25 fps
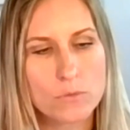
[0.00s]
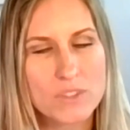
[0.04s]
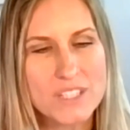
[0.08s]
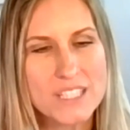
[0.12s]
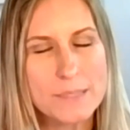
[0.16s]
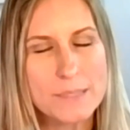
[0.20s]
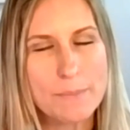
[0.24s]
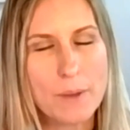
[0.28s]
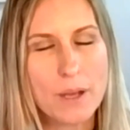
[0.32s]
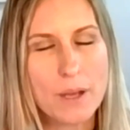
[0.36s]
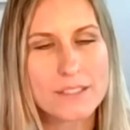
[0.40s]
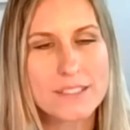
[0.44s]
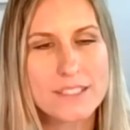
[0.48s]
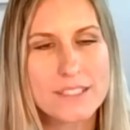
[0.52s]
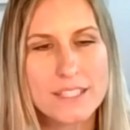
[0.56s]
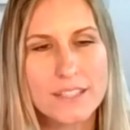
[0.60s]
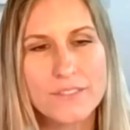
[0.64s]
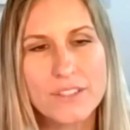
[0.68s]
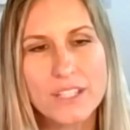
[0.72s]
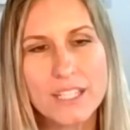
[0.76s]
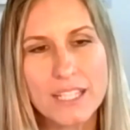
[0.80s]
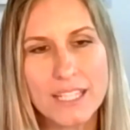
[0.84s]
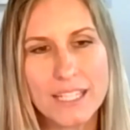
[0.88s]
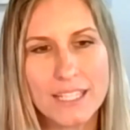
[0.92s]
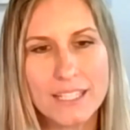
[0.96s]

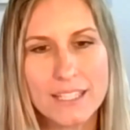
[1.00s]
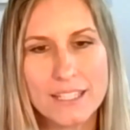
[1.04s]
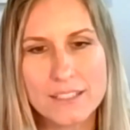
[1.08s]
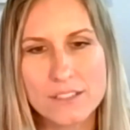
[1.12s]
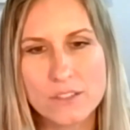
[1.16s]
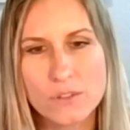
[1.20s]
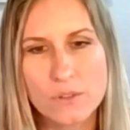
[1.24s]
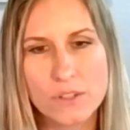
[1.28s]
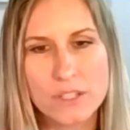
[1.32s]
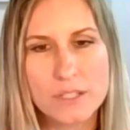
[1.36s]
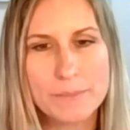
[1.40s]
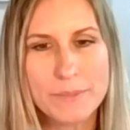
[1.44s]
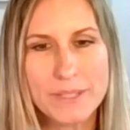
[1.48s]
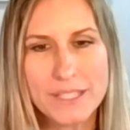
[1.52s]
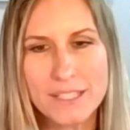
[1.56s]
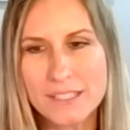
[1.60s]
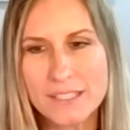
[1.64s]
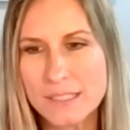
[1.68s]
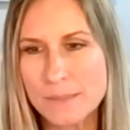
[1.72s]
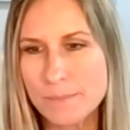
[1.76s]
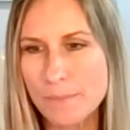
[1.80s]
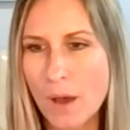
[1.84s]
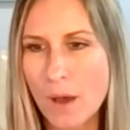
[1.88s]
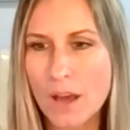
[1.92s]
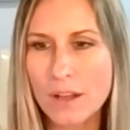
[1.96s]
responsivity is going to be
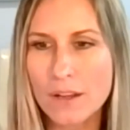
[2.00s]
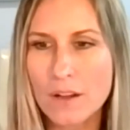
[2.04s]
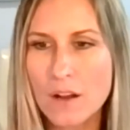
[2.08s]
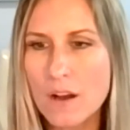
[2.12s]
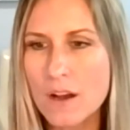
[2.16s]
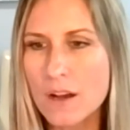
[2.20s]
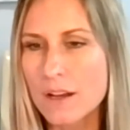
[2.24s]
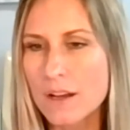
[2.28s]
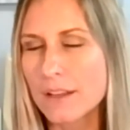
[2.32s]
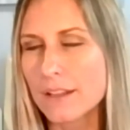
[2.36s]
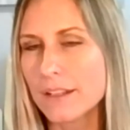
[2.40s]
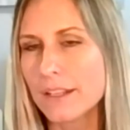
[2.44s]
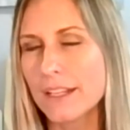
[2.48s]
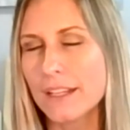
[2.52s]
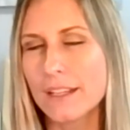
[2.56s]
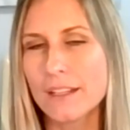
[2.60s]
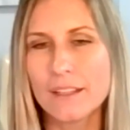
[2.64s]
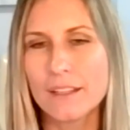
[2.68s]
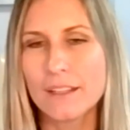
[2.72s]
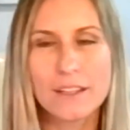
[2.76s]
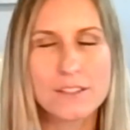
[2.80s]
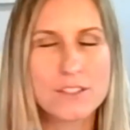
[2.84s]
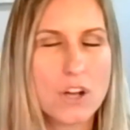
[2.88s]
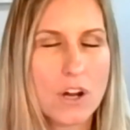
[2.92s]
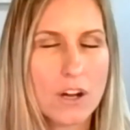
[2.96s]
spot on
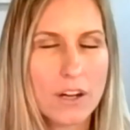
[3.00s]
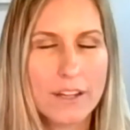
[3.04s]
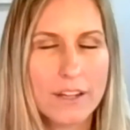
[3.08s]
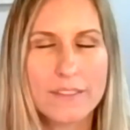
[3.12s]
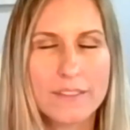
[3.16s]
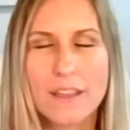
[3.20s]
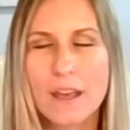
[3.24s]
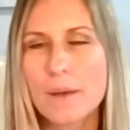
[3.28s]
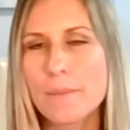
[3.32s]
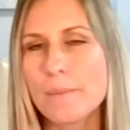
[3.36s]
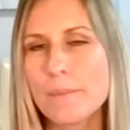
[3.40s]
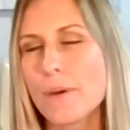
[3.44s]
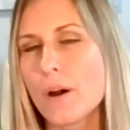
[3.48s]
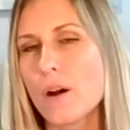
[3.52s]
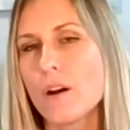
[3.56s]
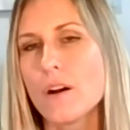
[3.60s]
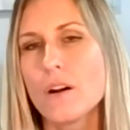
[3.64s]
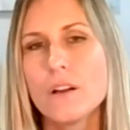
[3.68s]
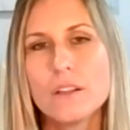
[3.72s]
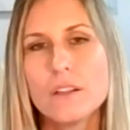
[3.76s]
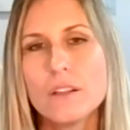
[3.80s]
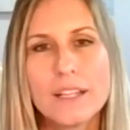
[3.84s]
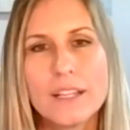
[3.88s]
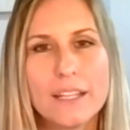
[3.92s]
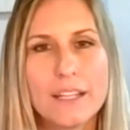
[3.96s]
and target that
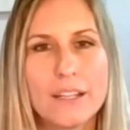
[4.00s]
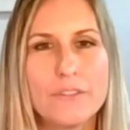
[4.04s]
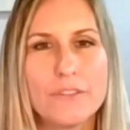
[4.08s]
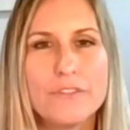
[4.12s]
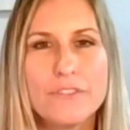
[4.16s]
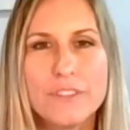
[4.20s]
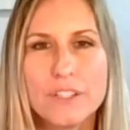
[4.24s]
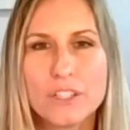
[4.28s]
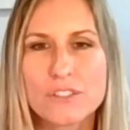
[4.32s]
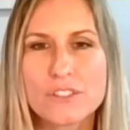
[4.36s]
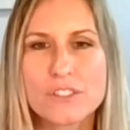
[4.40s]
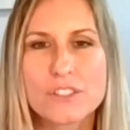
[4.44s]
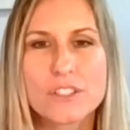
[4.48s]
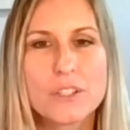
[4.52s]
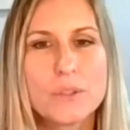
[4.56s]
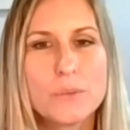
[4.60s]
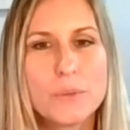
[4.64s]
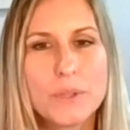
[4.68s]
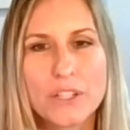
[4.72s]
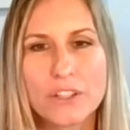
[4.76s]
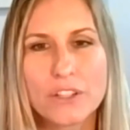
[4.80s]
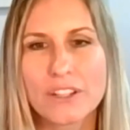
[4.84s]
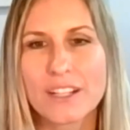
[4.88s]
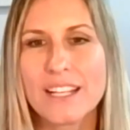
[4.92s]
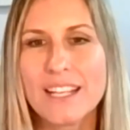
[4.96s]
ball, and it feels good
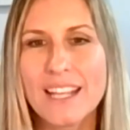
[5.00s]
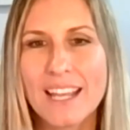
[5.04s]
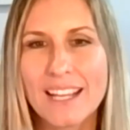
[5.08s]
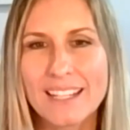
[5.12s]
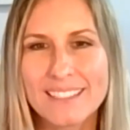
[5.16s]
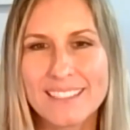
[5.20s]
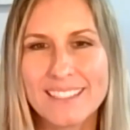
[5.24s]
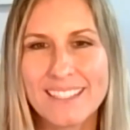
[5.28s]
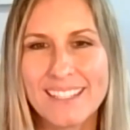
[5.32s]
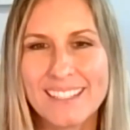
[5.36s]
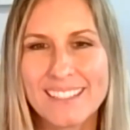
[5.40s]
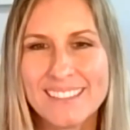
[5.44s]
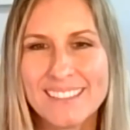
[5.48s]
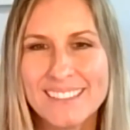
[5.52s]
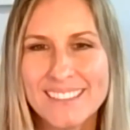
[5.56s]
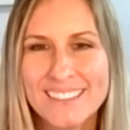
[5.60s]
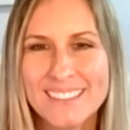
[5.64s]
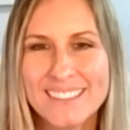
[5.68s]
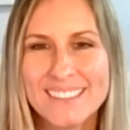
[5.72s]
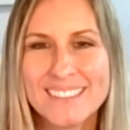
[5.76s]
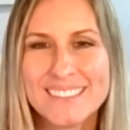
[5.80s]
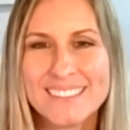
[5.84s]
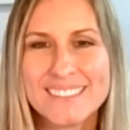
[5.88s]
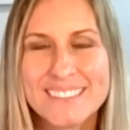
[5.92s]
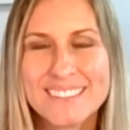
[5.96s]
when you're connecting.
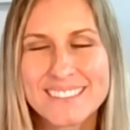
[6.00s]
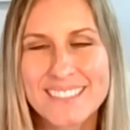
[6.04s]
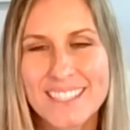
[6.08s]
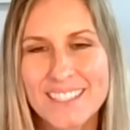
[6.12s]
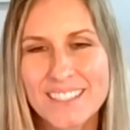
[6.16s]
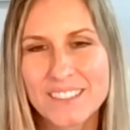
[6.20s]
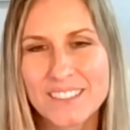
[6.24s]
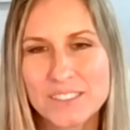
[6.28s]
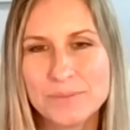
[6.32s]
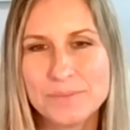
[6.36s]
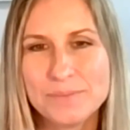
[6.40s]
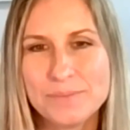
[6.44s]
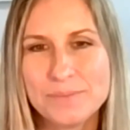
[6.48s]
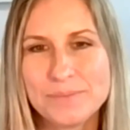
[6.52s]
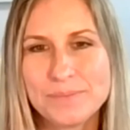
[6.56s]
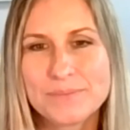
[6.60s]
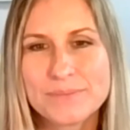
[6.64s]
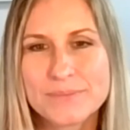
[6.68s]
So